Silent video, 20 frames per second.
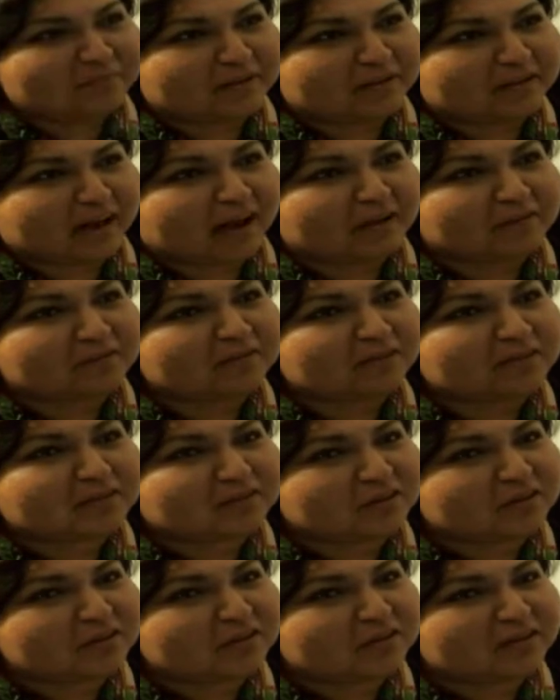I mean, I was
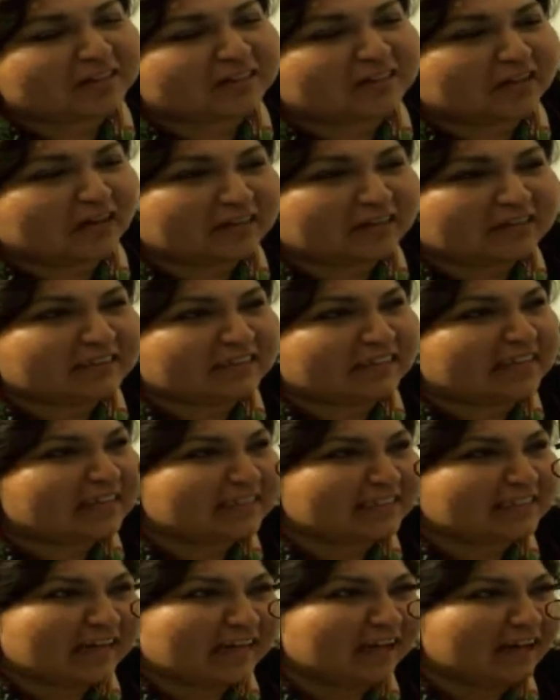so exhausted
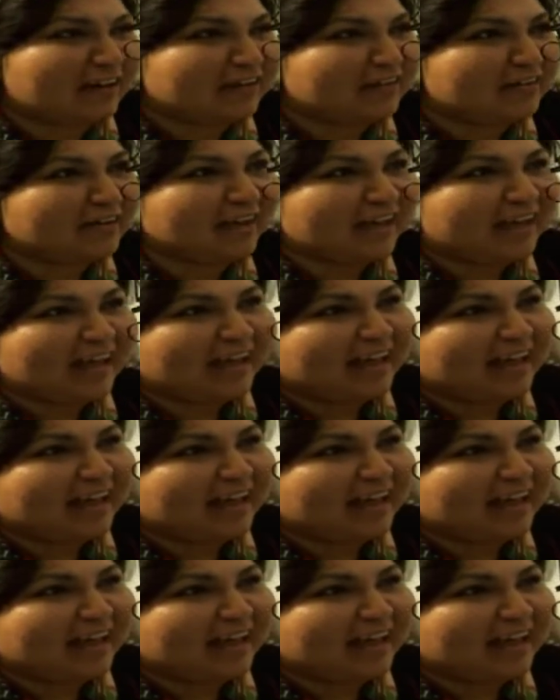and tired.